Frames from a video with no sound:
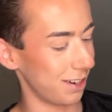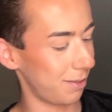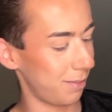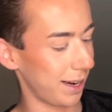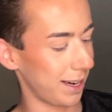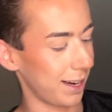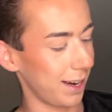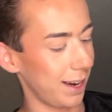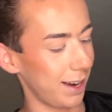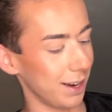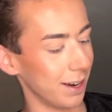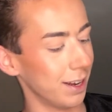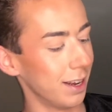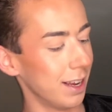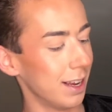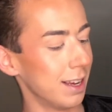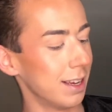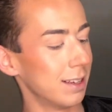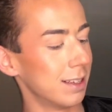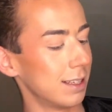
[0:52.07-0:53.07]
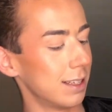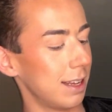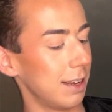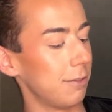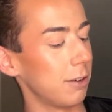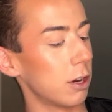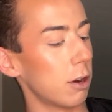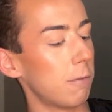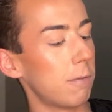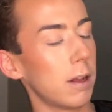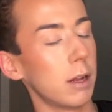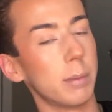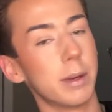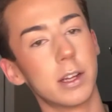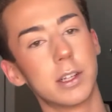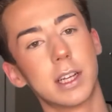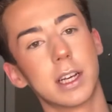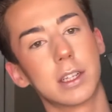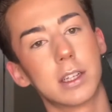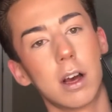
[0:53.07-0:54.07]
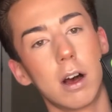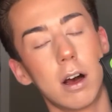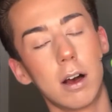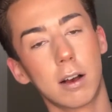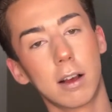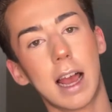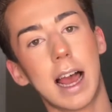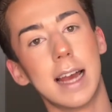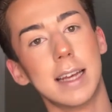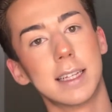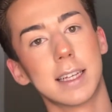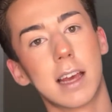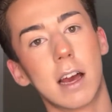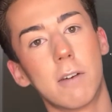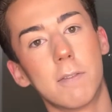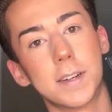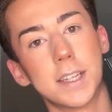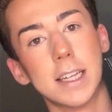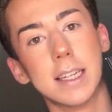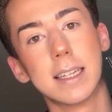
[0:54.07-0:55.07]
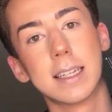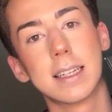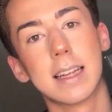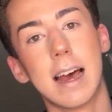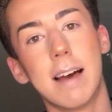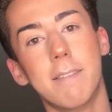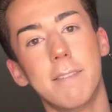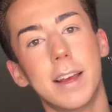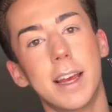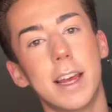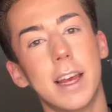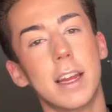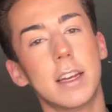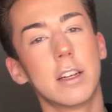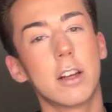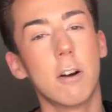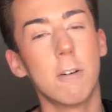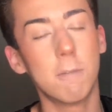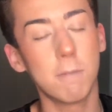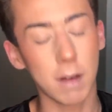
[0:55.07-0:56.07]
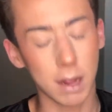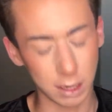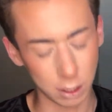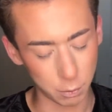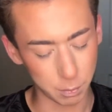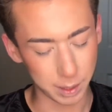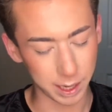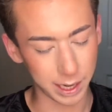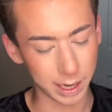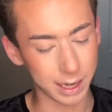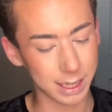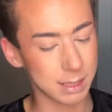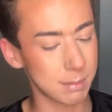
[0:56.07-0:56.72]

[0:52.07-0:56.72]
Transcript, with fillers: Oh my god if you don't follow me on TikTok, Isaac Halvorsen7, go follow me.